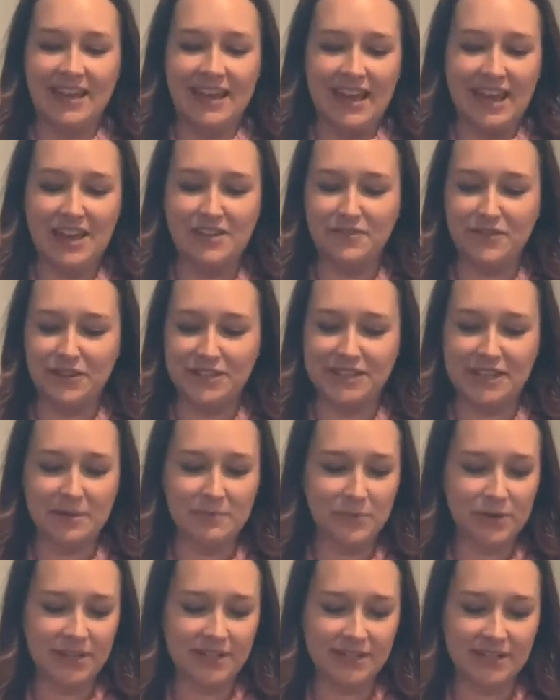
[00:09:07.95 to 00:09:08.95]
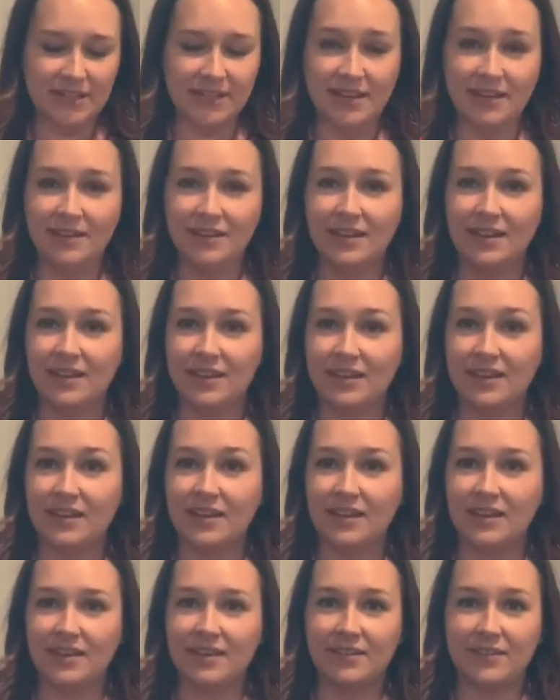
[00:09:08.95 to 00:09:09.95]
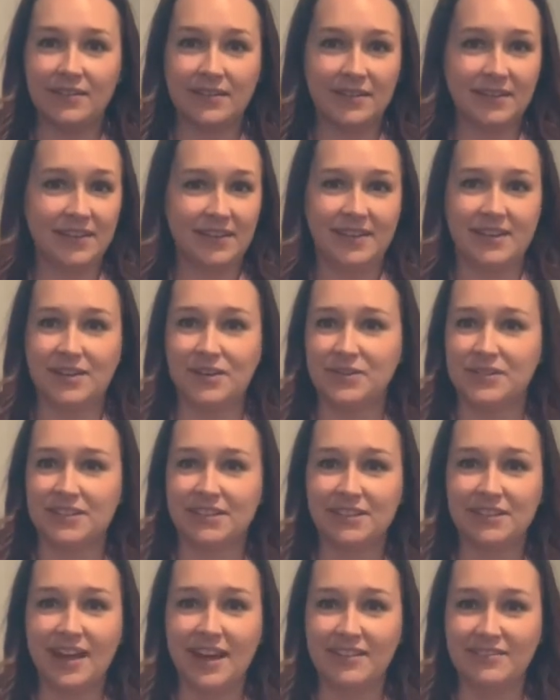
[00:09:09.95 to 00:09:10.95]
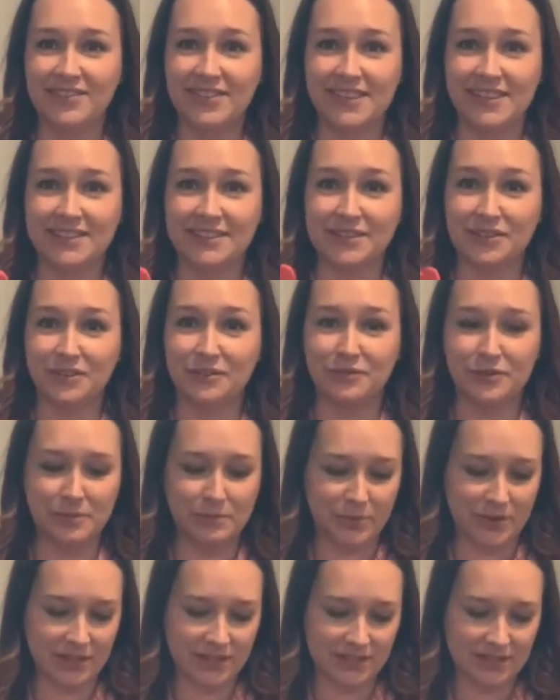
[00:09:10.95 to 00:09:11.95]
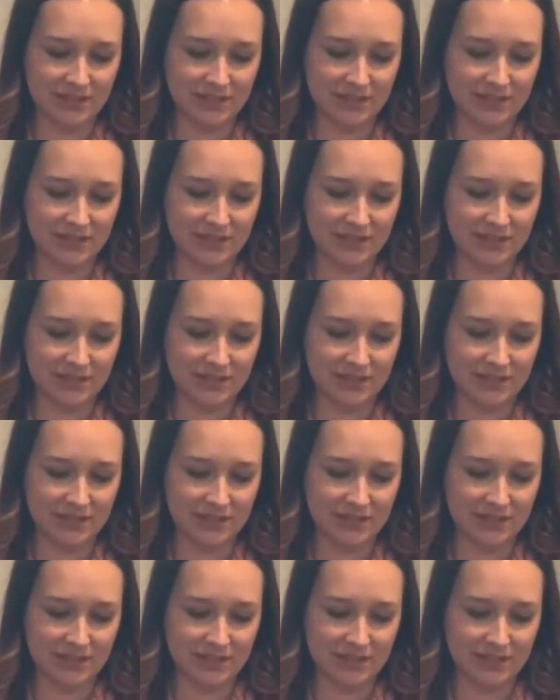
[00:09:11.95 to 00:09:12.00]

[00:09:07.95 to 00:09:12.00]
And for some reason, kiddos love these little footprints.